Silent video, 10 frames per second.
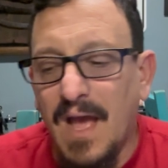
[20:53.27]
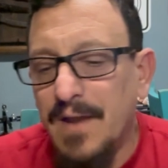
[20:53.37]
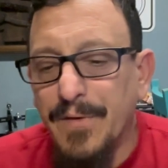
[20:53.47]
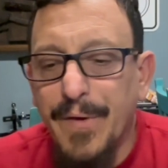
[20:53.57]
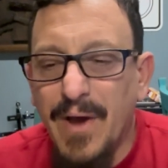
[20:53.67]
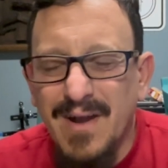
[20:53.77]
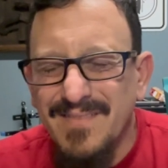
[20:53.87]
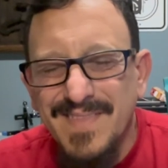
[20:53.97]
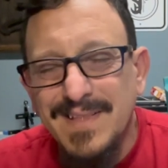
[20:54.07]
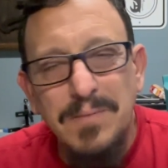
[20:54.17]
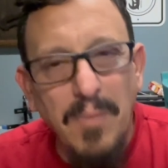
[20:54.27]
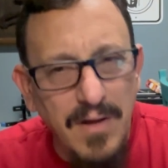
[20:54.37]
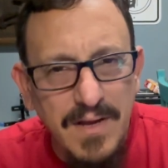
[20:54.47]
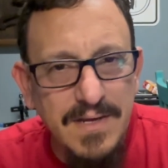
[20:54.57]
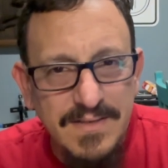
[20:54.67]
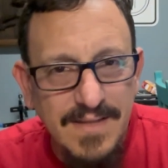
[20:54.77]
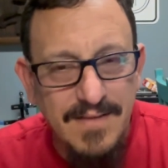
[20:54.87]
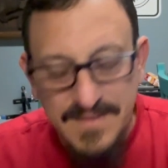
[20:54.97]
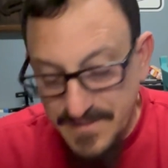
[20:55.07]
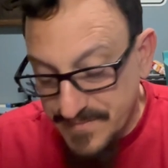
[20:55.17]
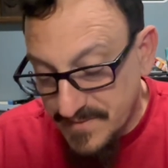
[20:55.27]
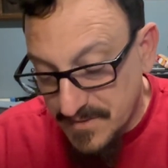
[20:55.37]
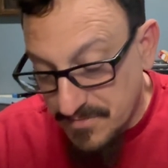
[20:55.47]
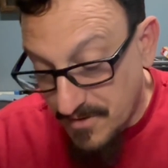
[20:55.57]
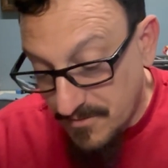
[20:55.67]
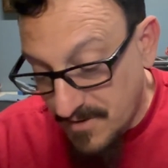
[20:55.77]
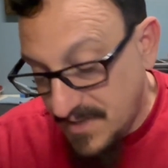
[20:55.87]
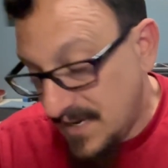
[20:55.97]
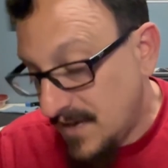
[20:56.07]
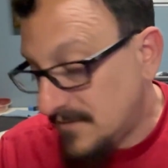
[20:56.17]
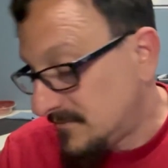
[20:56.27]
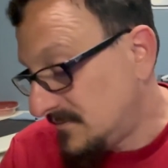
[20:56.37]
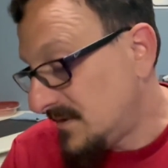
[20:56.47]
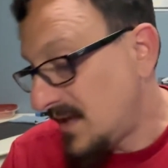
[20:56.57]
I don't know. I don't think the market is out there for the Crow right now.